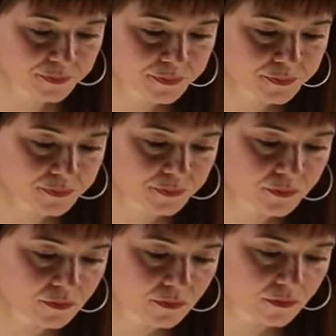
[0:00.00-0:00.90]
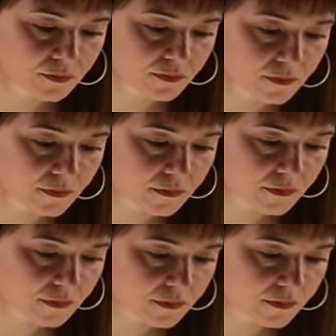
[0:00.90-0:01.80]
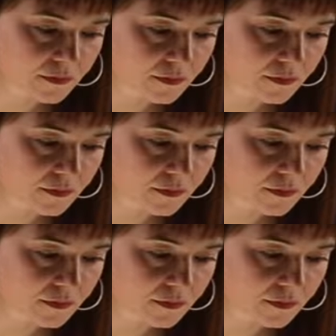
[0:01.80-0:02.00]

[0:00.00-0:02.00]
Nothing is said.